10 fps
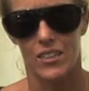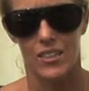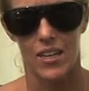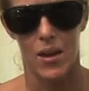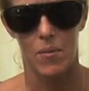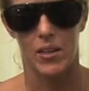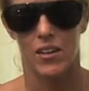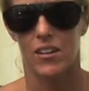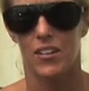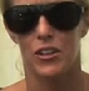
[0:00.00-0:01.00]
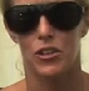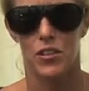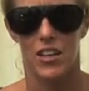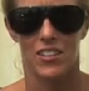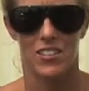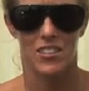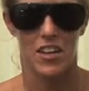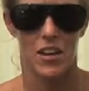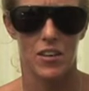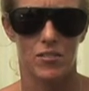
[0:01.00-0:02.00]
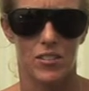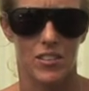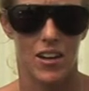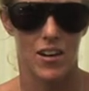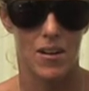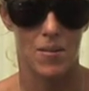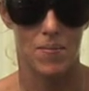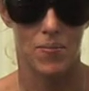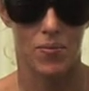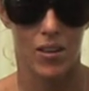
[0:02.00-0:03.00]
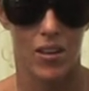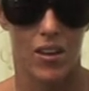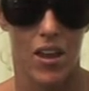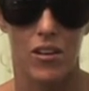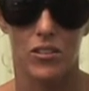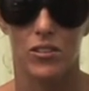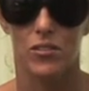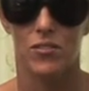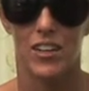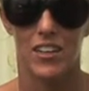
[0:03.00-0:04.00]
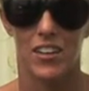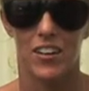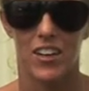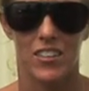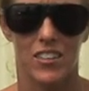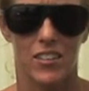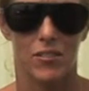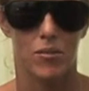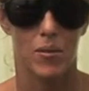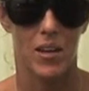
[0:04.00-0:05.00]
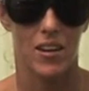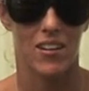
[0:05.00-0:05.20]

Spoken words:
Yeah, my year in 2010 was it was a good fun year actually for me.